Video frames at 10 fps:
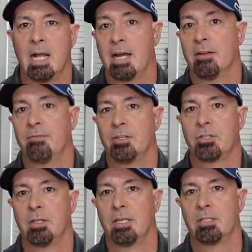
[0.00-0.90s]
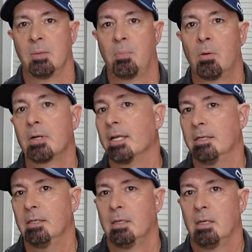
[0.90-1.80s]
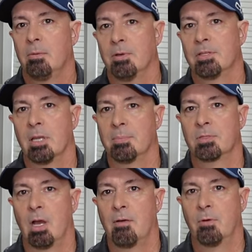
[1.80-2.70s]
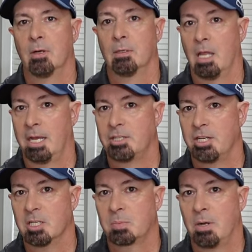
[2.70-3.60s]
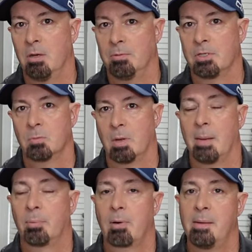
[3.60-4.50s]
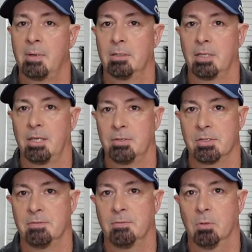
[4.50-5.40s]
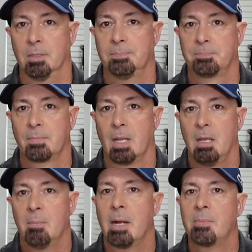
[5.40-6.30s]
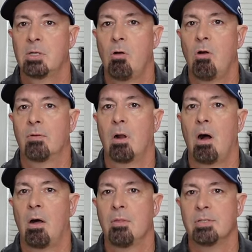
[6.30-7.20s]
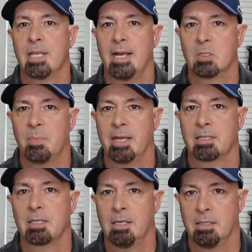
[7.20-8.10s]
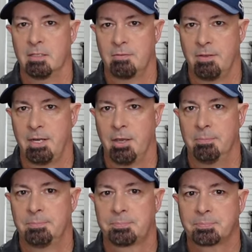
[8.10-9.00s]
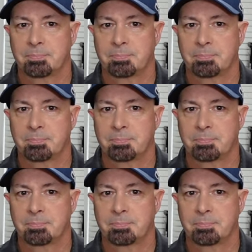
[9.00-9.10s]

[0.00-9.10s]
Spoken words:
it's not officially supported with some software like GS Pro, which is what I primarily use it for. But I'm going to go over all those aspects in this video.